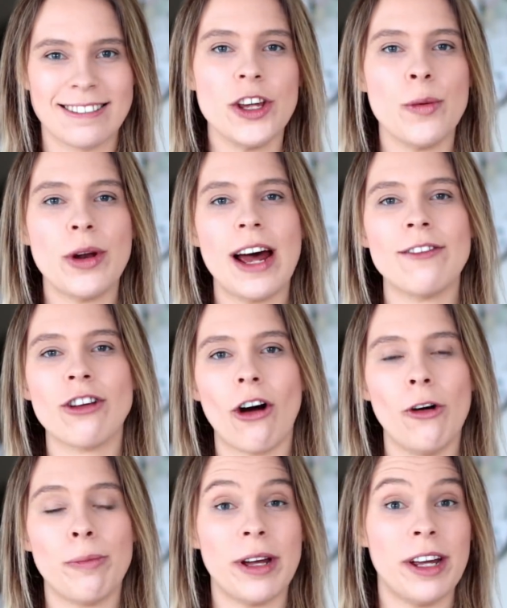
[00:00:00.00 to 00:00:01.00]
You would have to
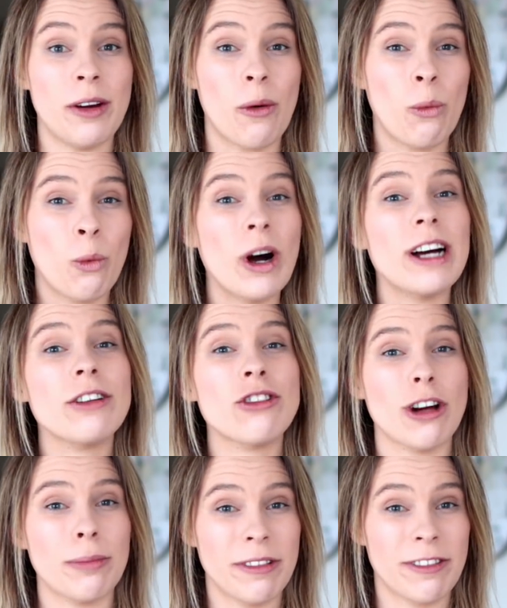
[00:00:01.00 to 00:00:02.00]
open one
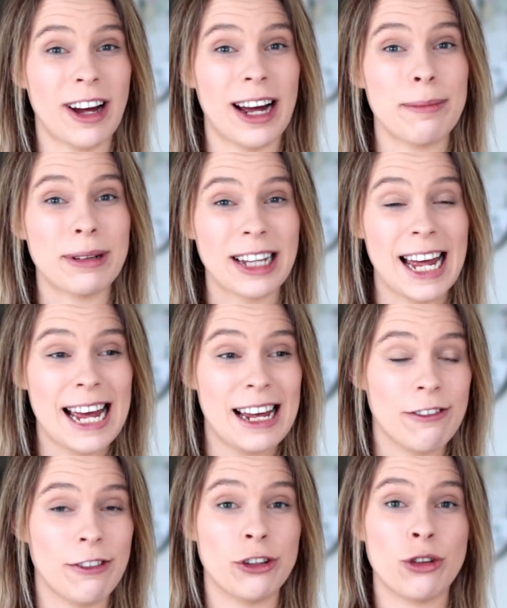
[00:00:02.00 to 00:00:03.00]
Shopify
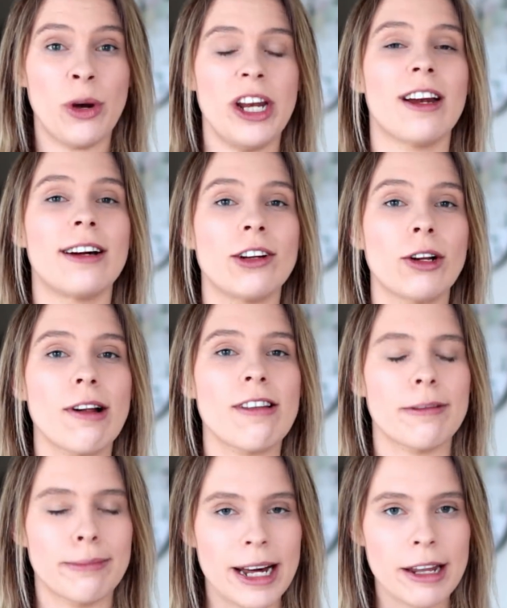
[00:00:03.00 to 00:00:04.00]
plan for twenty-nine dollars
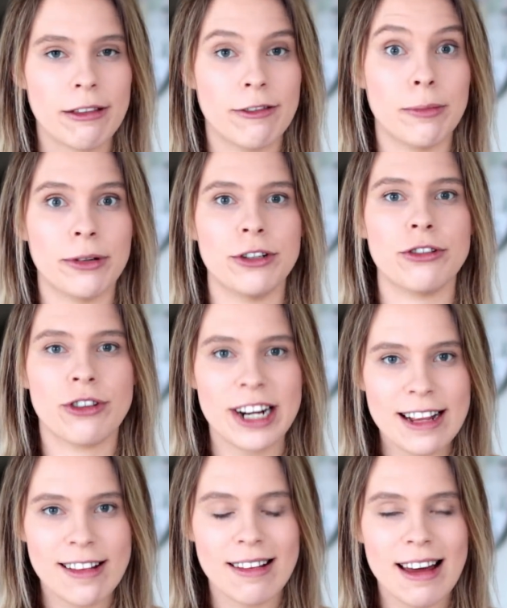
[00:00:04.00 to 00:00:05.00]
a month for Brew
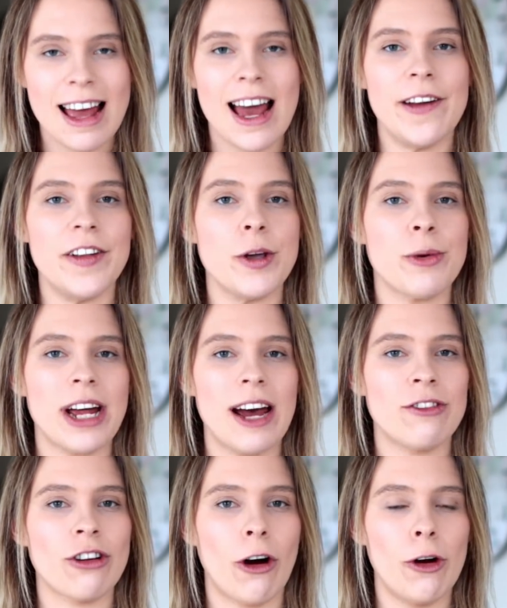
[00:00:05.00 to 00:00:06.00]
Treats, and then you would
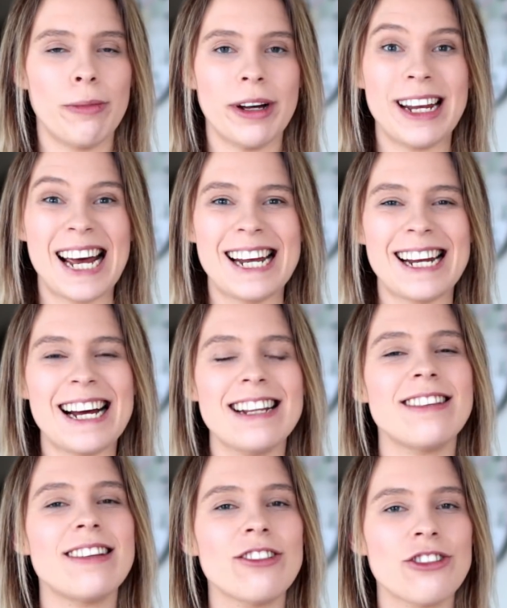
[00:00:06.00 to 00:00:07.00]
have to open an
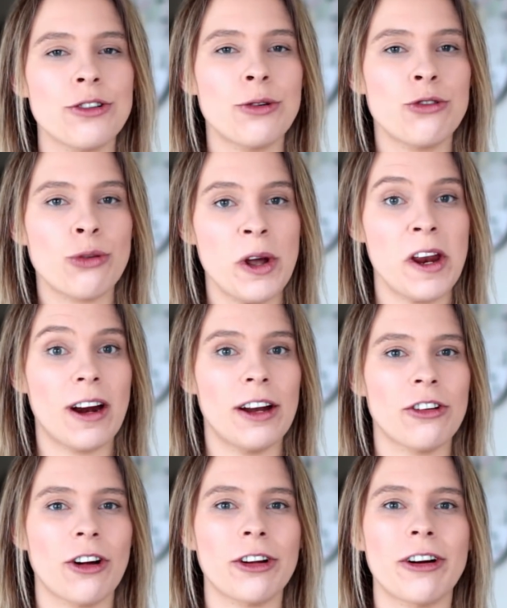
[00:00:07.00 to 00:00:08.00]
additional twenty-nine
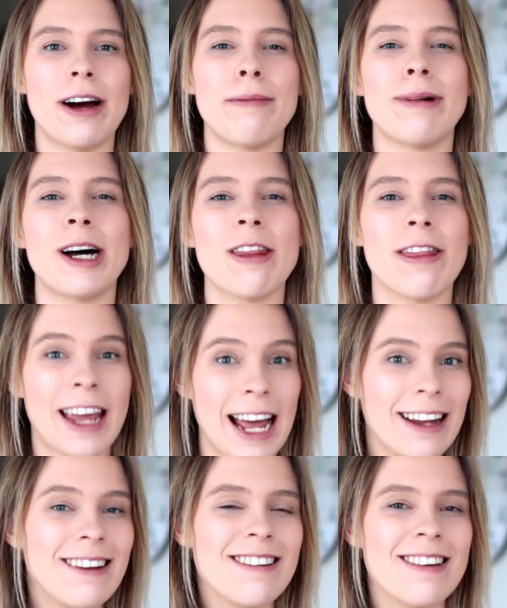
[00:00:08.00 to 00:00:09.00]
dollars a month
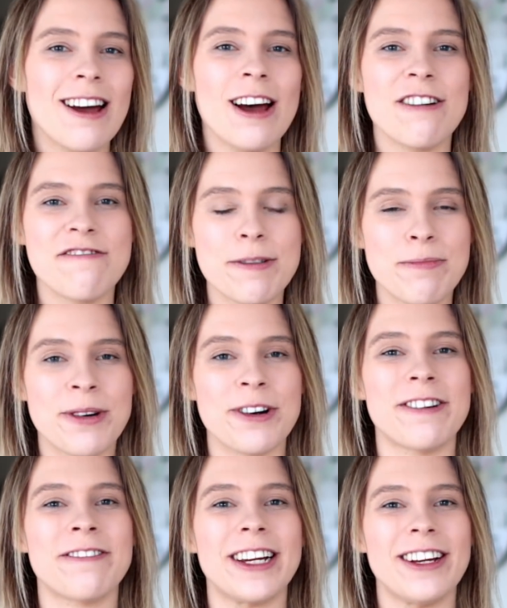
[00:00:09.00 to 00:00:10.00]
account for
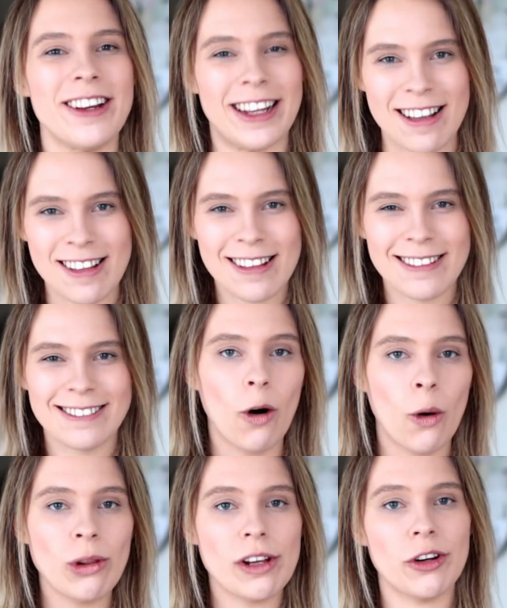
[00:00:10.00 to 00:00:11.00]
Perfect Goodies.
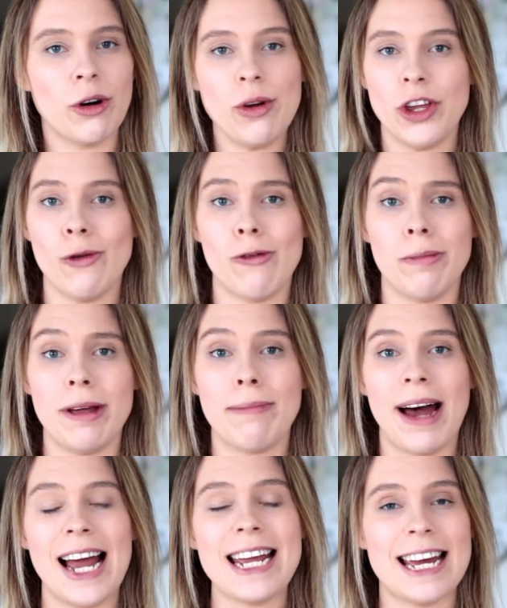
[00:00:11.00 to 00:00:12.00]
All in all, you would be
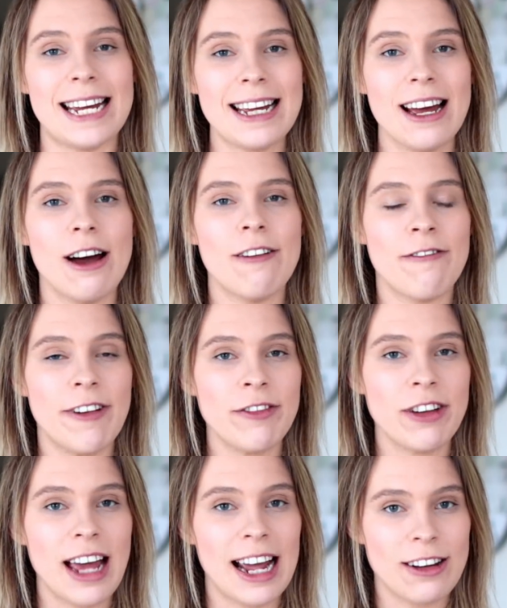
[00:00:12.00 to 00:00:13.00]
paying
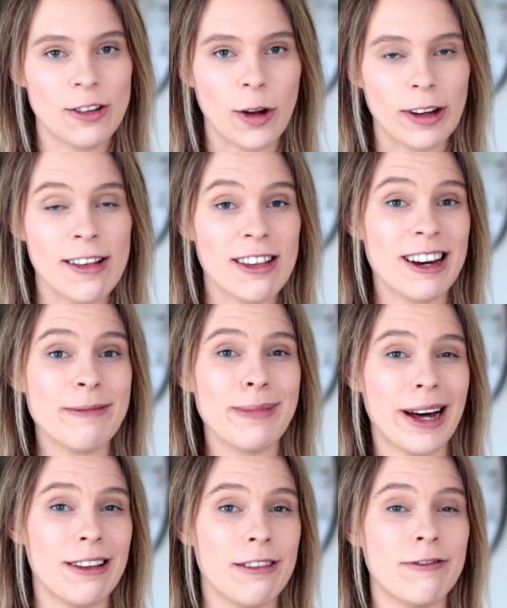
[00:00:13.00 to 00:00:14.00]
fifty-eight dollars a
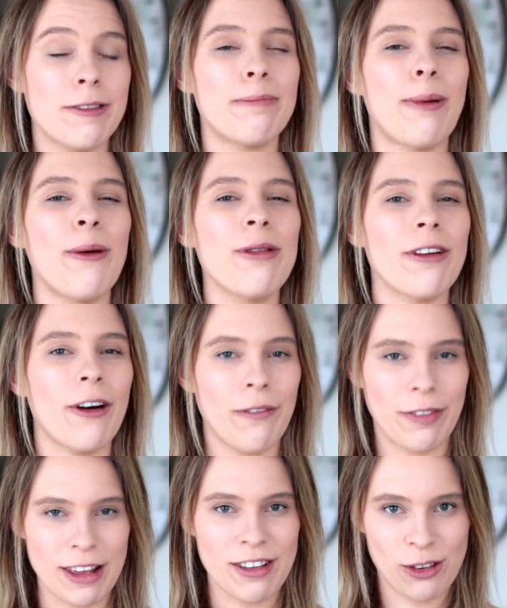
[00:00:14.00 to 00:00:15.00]
month for both
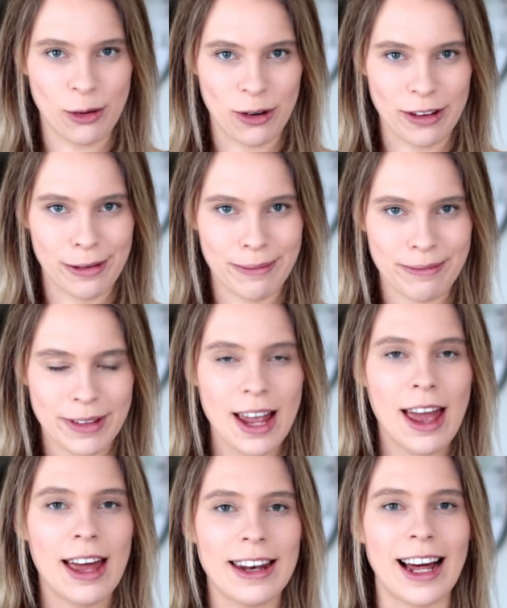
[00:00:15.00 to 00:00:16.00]
of these stores.
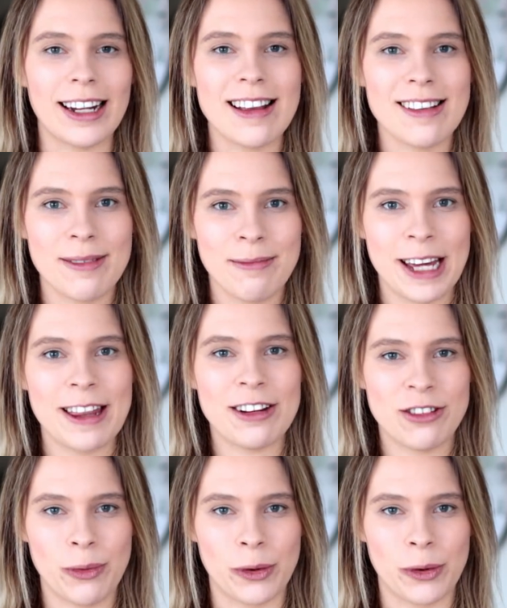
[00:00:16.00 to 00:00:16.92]
Now let's compare that to